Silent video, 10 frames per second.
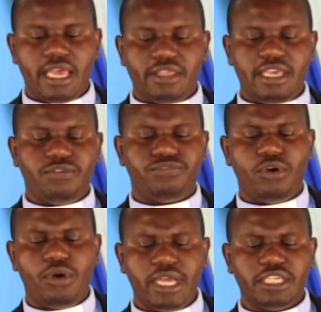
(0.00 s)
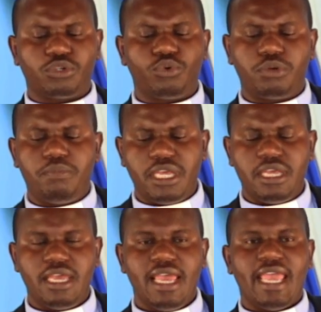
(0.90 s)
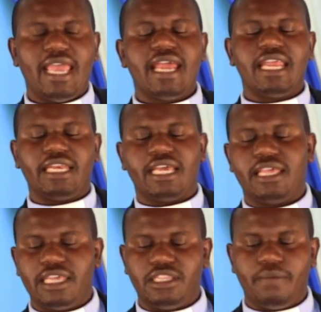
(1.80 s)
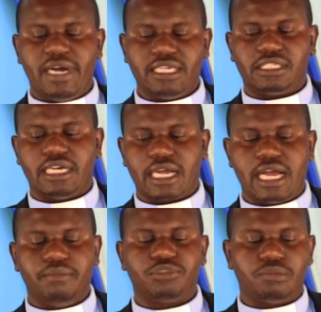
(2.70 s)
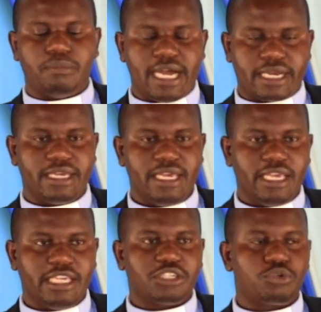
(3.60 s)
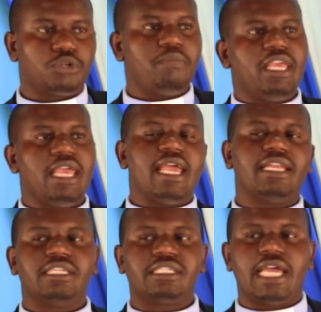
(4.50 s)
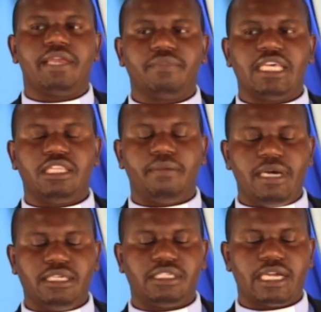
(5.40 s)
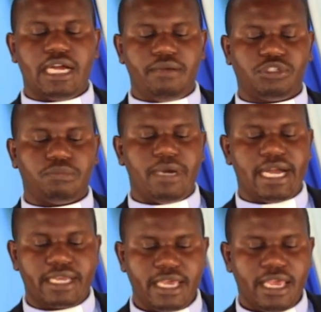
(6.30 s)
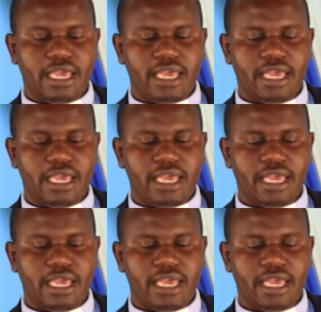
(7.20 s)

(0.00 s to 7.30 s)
And therefore, it could be any day that the master comes back. It could be any time that the master comes back.